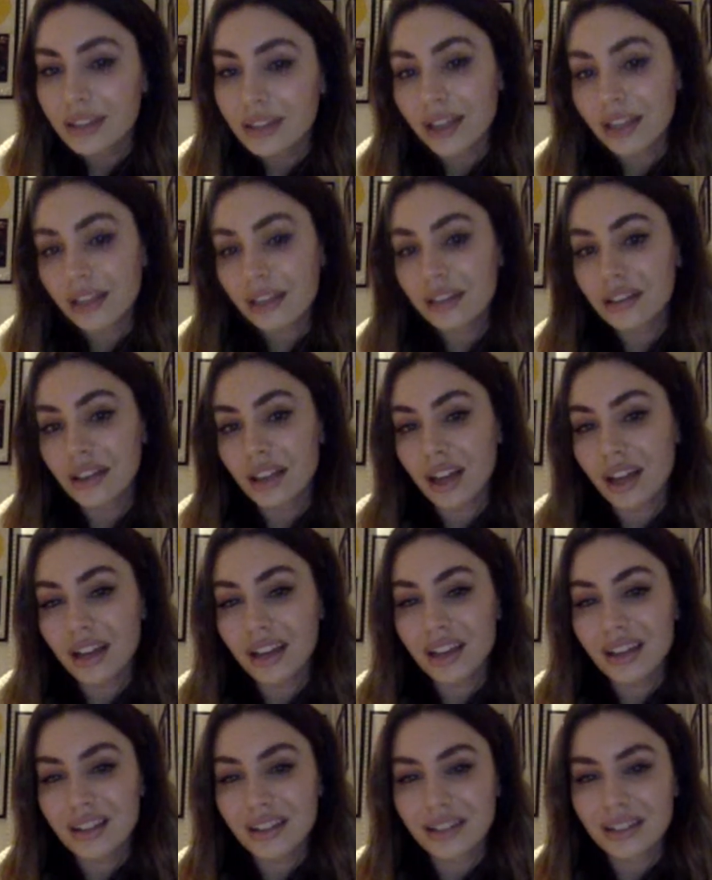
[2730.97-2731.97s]
I like
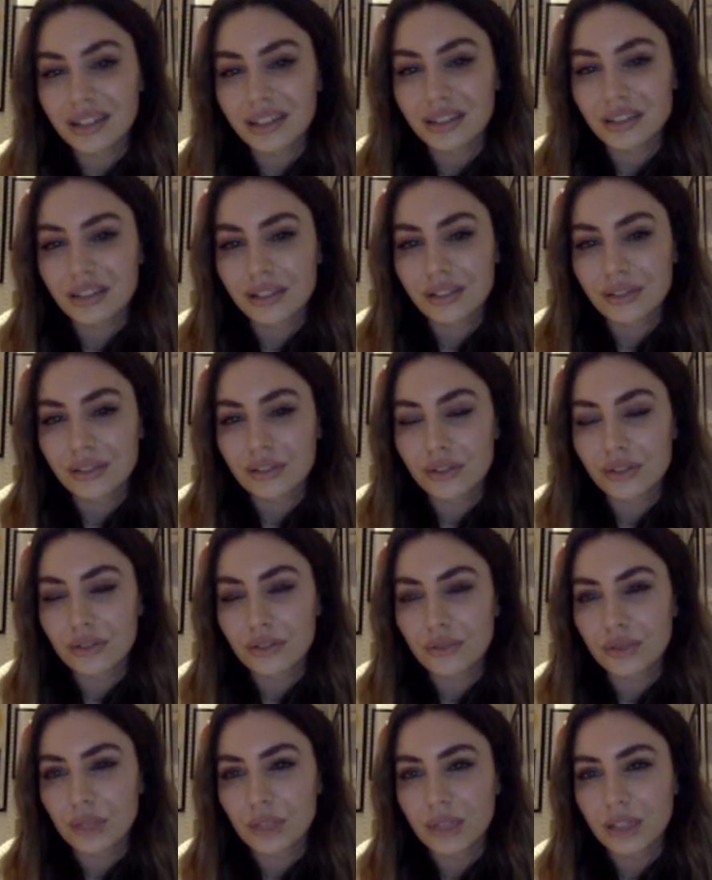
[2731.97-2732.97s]
lying next to you. It's
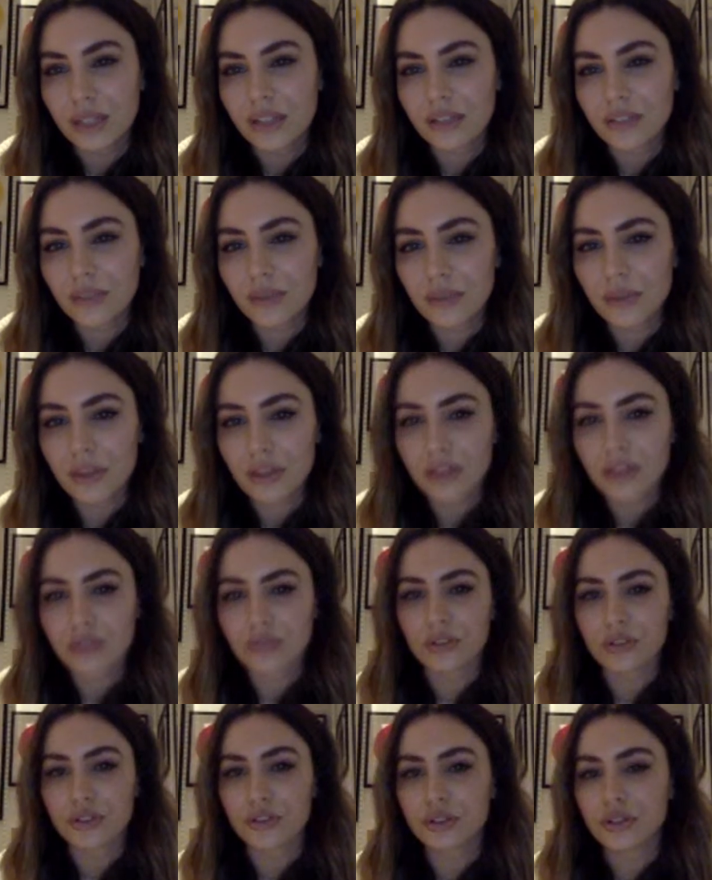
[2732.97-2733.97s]
also really nice. Maybe that's a
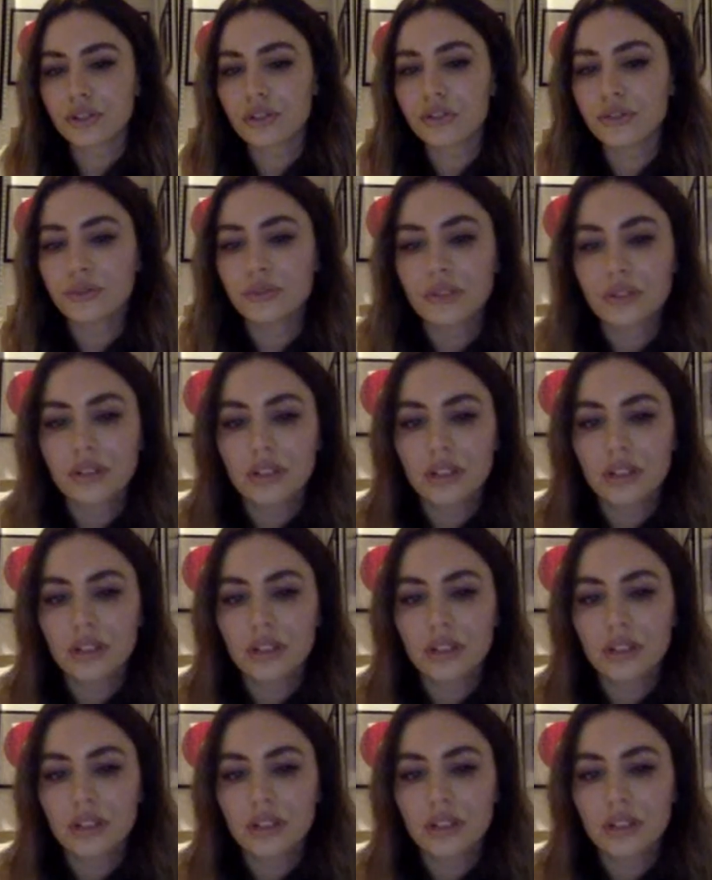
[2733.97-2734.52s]
verse too.